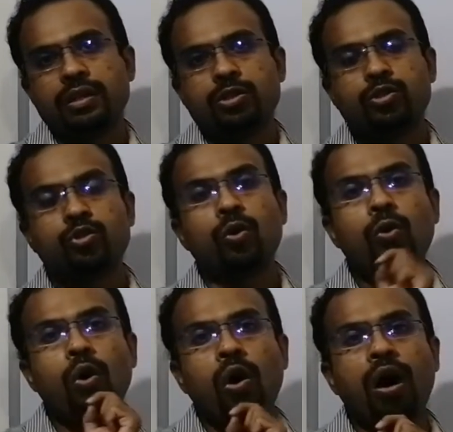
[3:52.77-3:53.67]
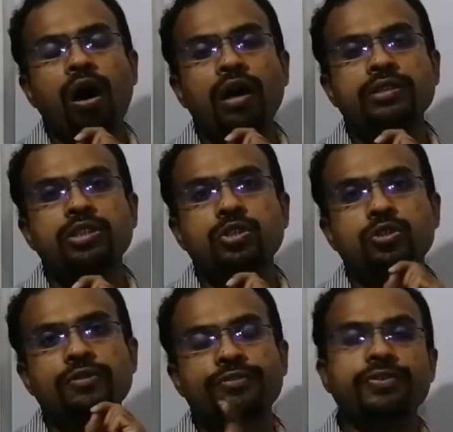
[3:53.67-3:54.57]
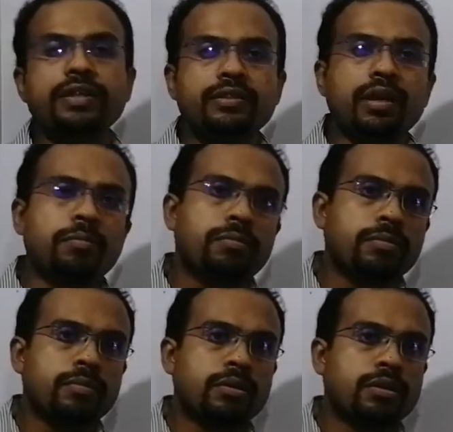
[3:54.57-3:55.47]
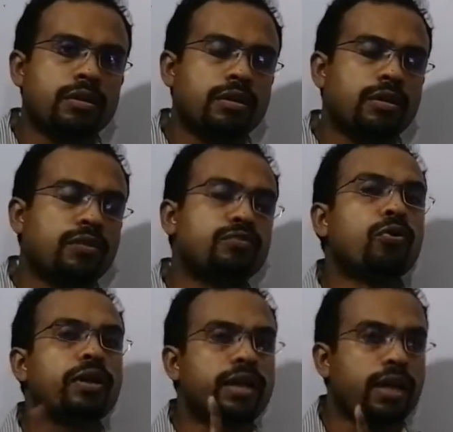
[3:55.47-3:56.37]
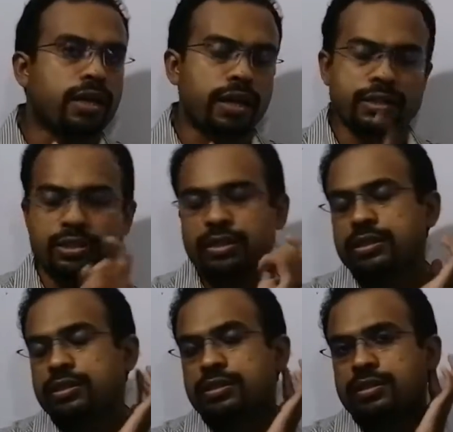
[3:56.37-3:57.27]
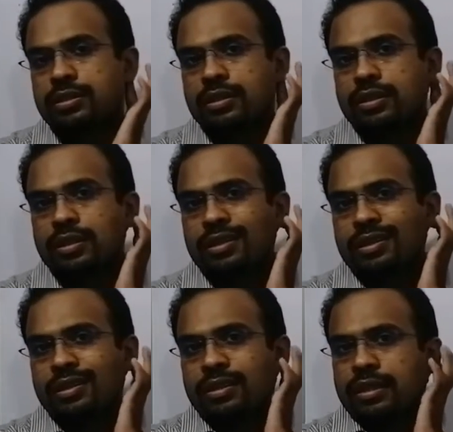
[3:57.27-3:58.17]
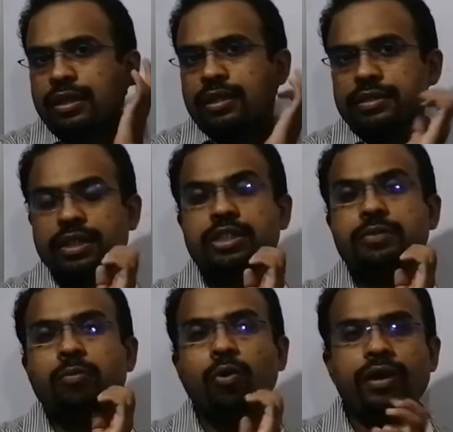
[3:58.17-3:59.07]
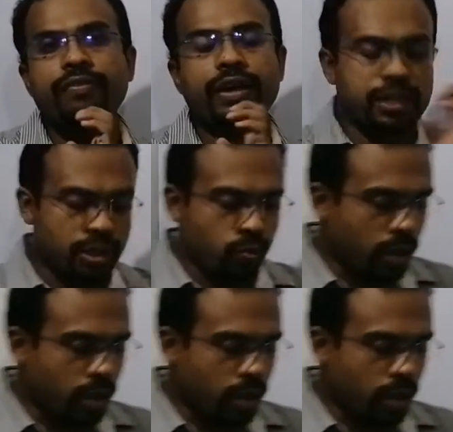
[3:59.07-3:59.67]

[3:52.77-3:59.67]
so as to fit them for real gases. This modification